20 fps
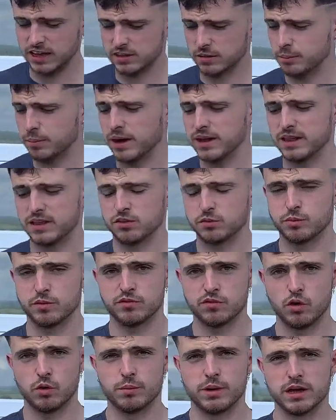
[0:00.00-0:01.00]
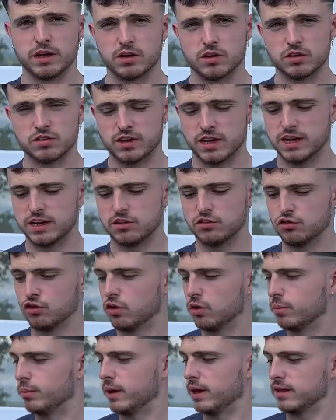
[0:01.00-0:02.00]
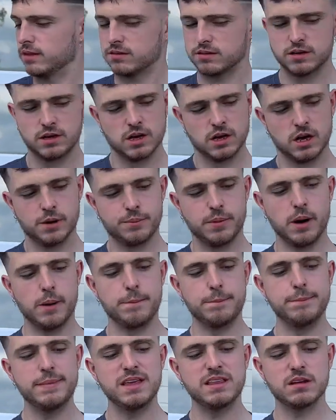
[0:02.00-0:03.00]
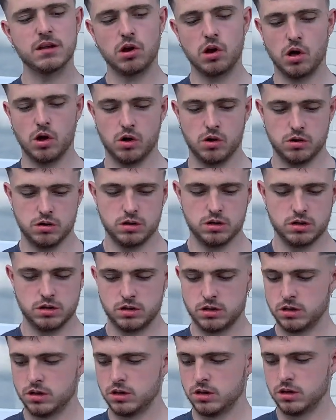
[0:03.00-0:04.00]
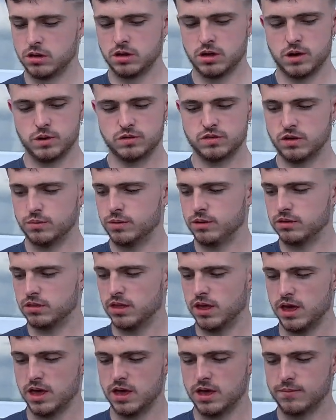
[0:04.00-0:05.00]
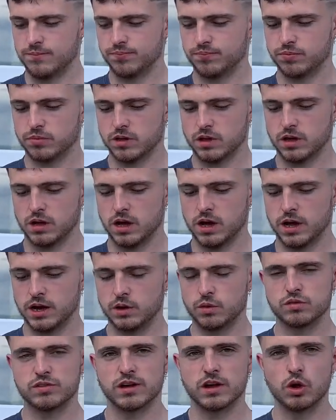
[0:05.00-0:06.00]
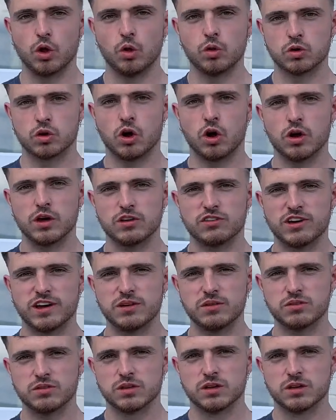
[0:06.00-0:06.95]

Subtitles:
to buy this before mine because I had a drill bit, but 1 meter long, I'd say about there, and it was like an old cottage house.